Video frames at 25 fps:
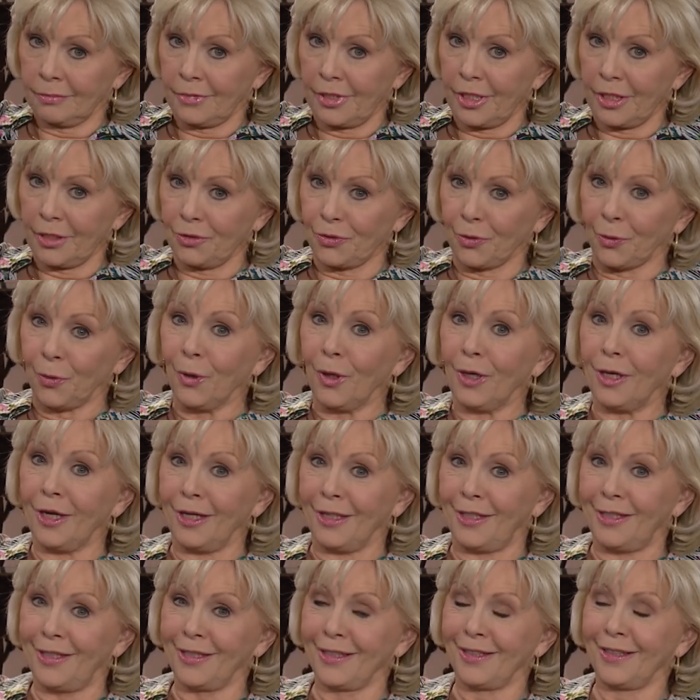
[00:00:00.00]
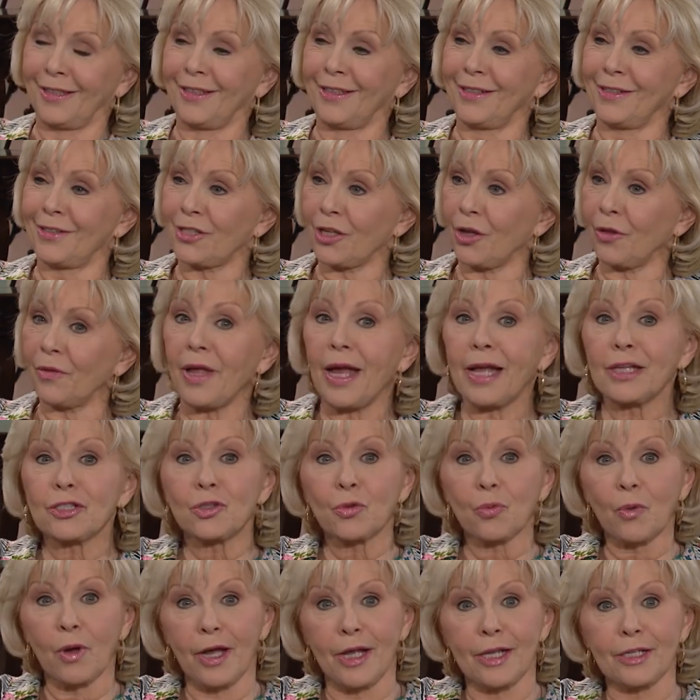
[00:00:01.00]
guess what? So
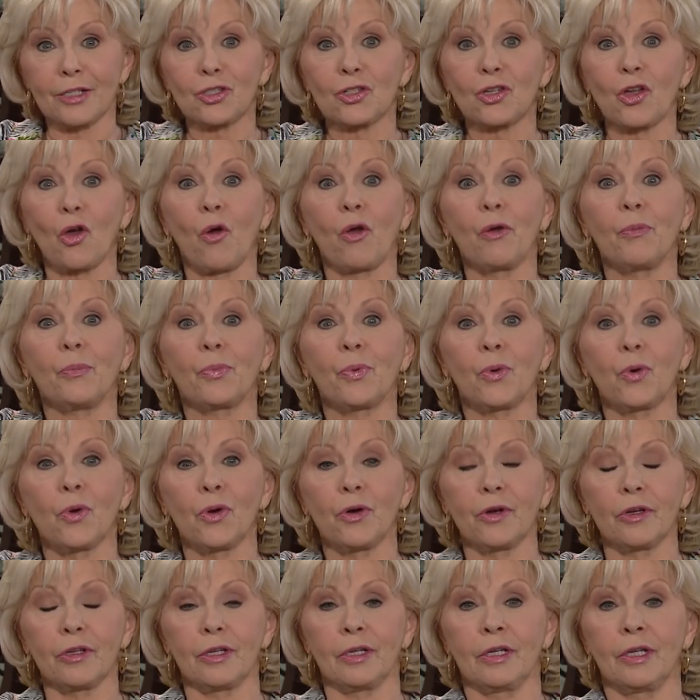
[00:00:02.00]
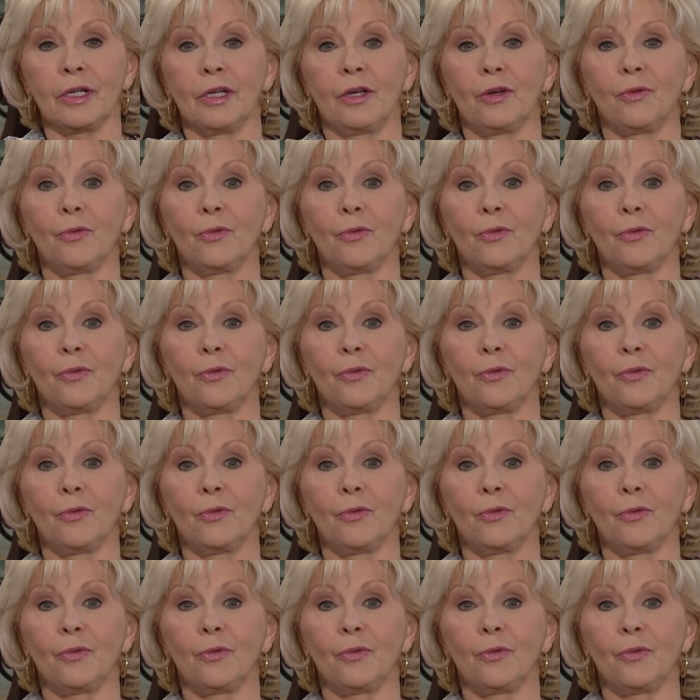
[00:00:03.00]
that's why it's so important.